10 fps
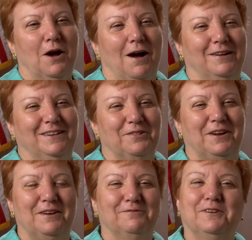On the other
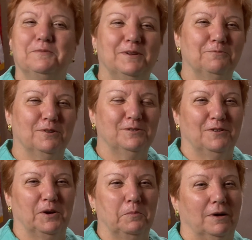hand, Friedman was
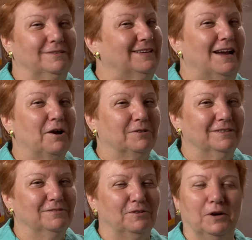very buttoned
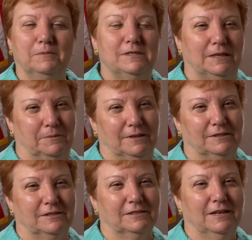down, very
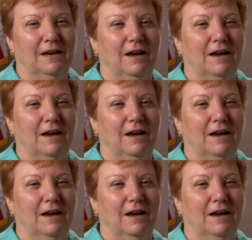abstemious,